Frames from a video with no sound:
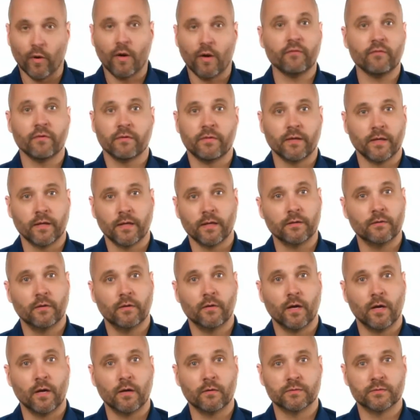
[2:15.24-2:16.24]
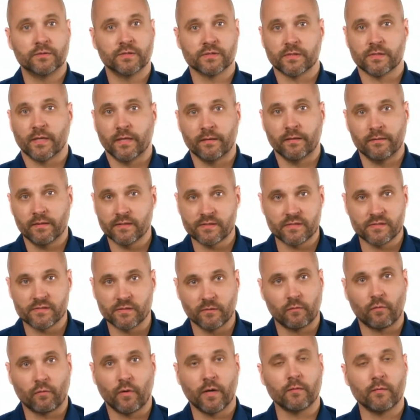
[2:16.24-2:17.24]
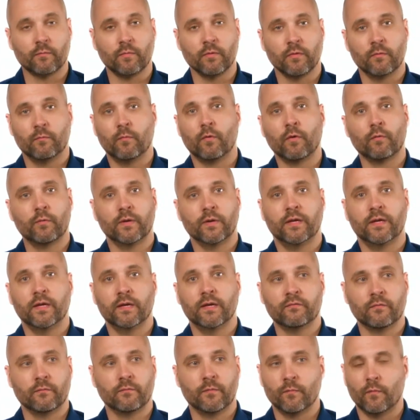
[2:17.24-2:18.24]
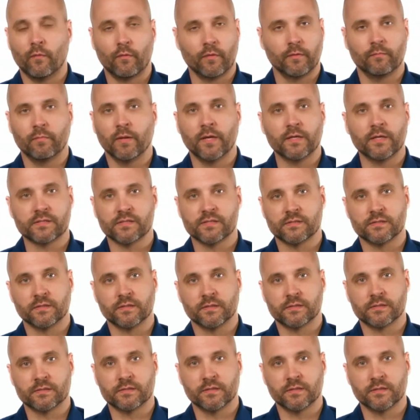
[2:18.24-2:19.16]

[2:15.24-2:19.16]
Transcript: to throw everything in, just like, this is incredible. The more we give him, the more he blesses